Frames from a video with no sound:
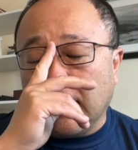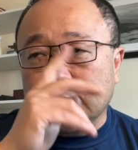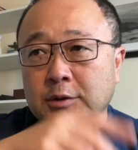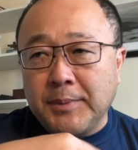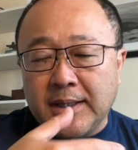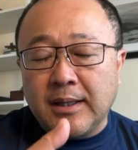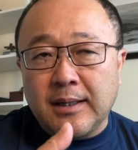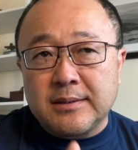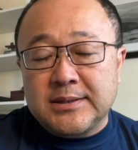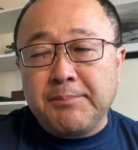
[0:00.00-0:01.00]
to make
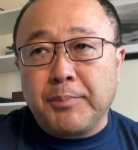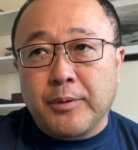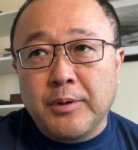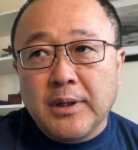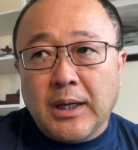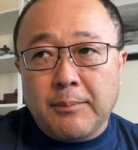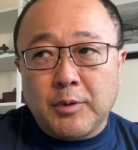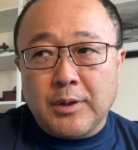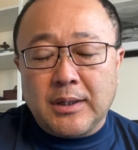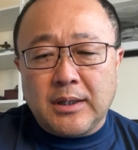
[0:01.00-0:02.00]
things simple, I'm
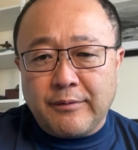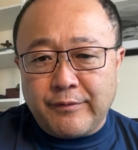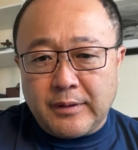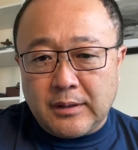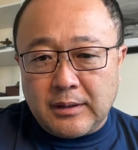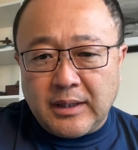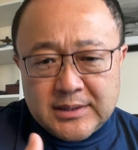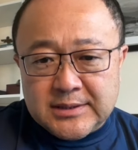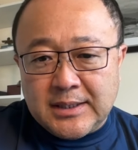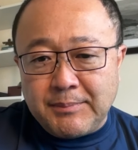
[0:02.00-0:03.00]
gonna give an
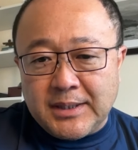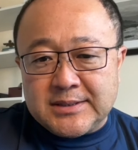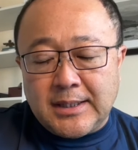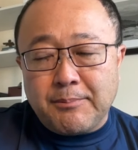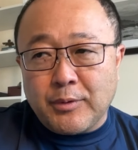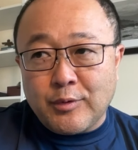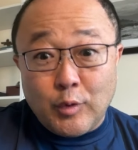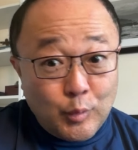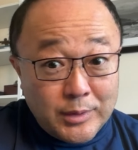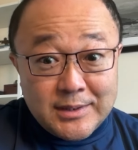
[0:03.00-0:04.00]
extreme example so
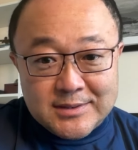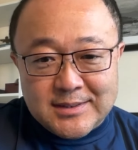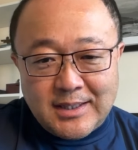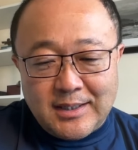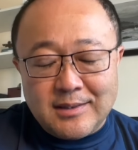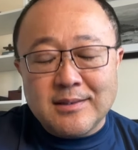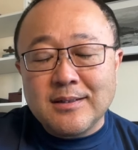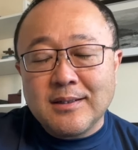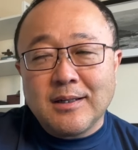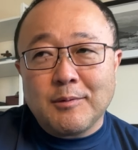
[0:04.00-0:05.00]
you understand
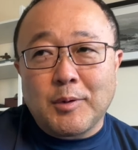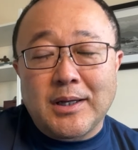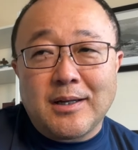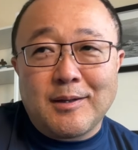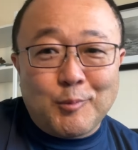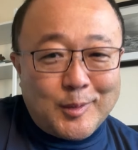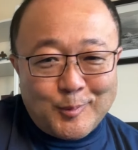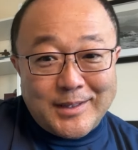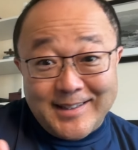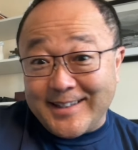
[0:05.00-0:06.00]
what
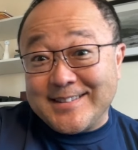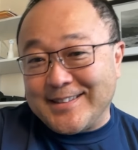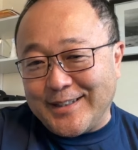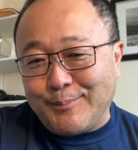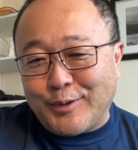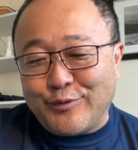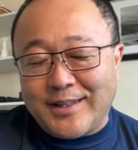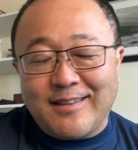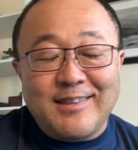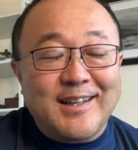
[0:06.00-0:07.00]
the extreme of
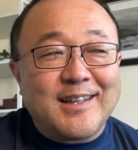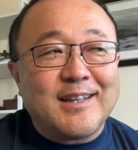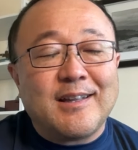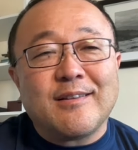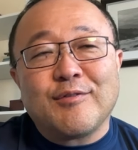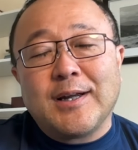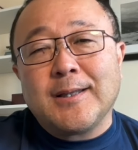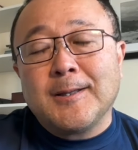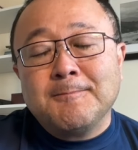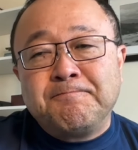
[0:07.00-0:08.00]
that thinking is,
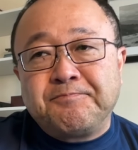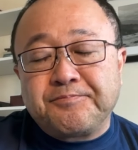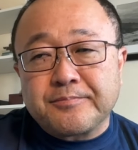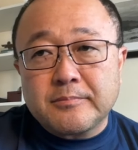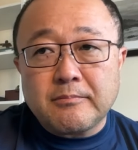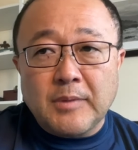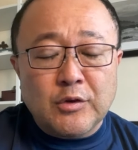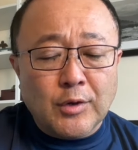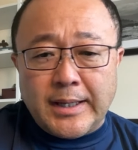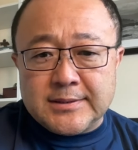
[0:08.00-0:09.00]
right?
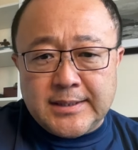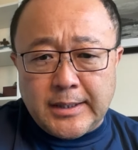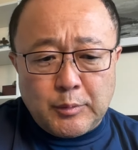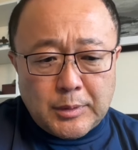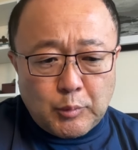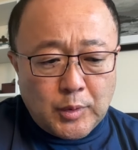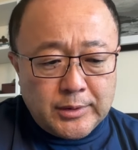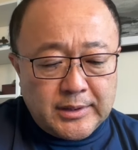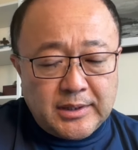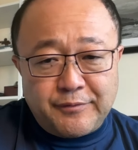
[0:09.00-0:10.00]
So let's say you are
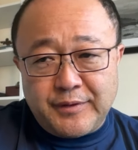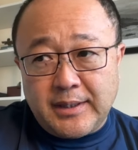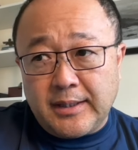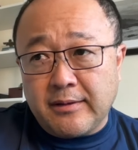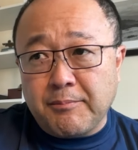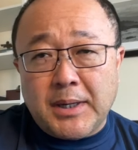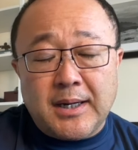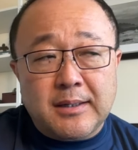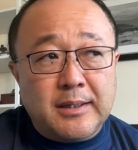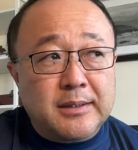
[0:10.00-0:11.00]
wondering if there is
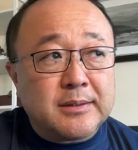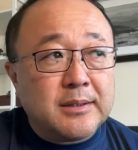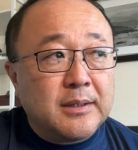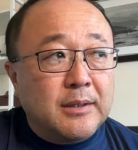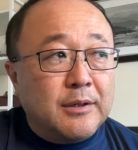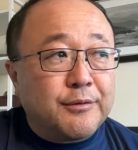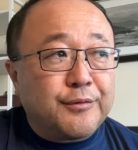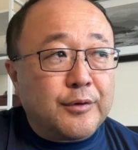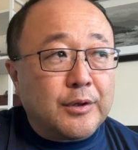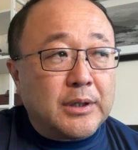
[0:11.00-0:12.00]
market
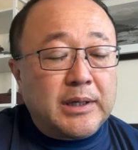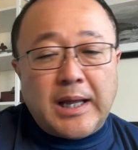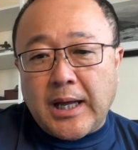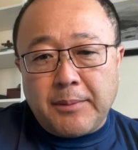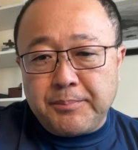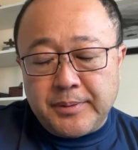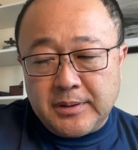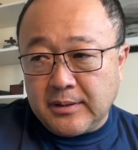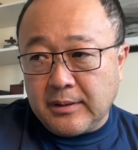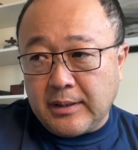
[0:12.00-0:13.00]
for an app
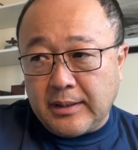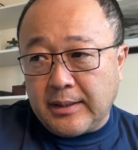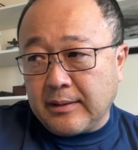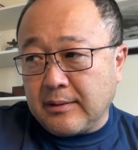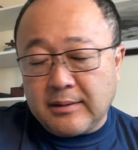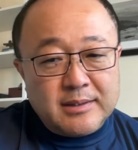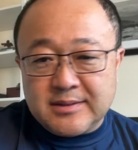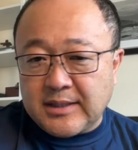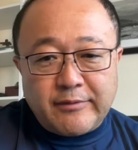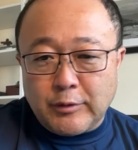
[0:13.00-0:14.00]
that does
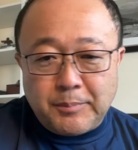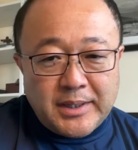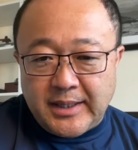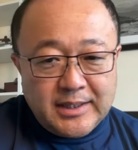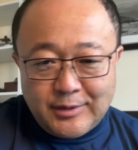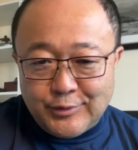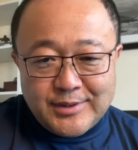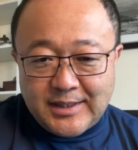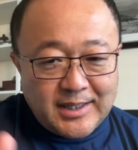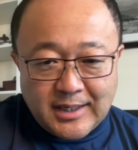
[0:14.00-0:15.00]
travel planning
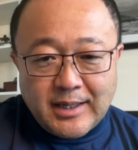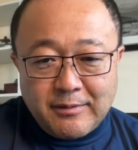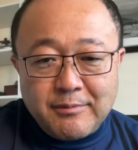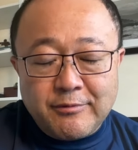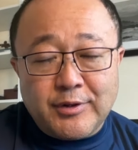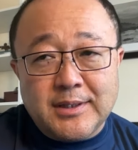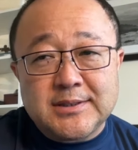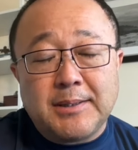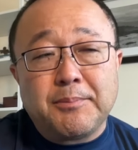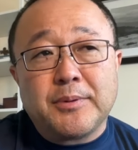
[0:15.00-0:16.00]
using AI, for
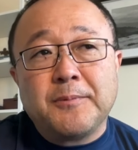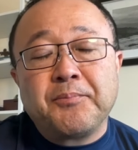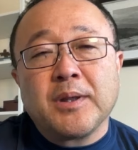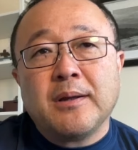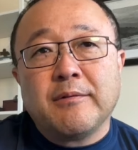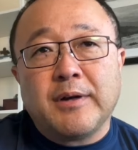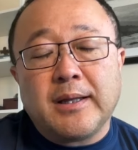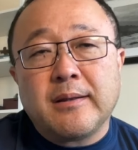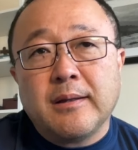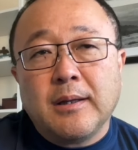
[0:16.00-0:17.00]
example,
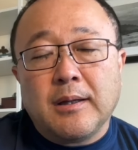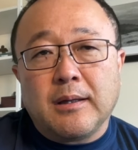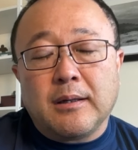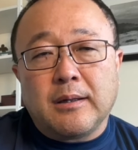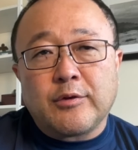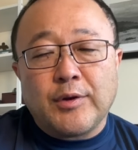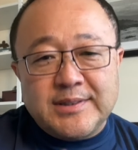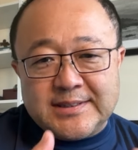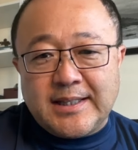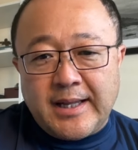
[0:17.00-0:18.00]
right? So
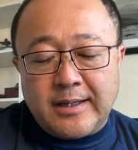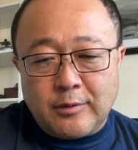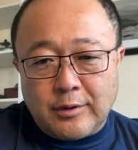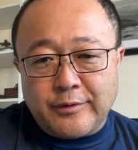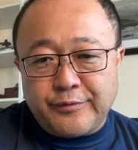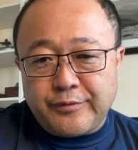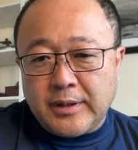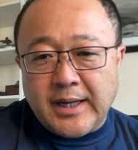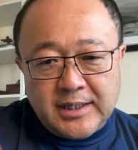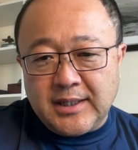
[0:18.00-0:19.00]
instead of
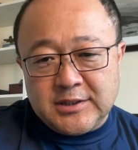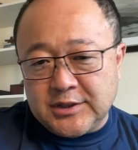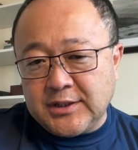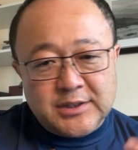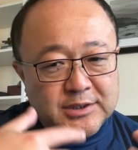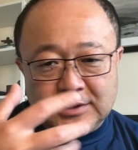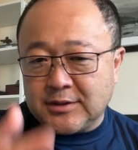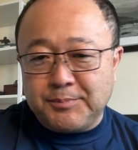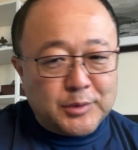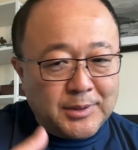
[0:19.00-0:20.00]
hiring engineers,
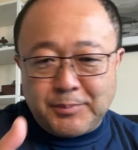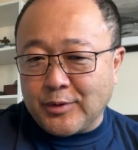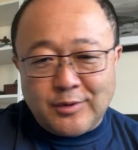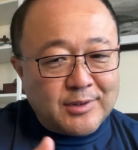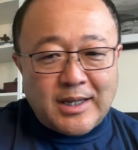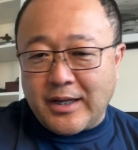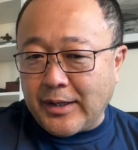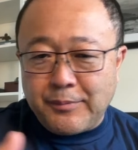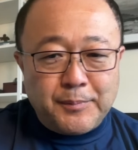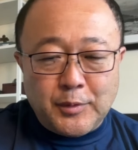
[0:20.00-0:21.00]
building
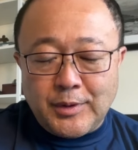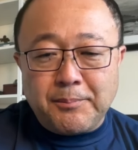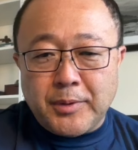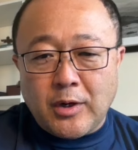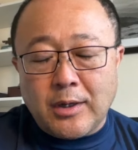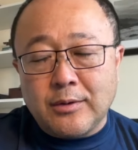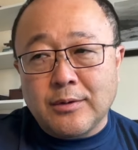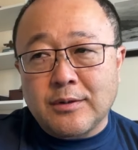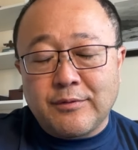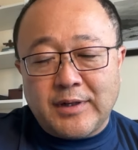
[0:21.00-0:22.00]
prototypes, building
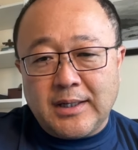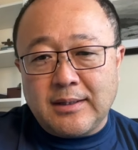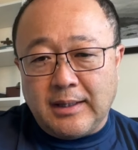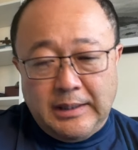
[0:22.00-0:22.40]
product, right,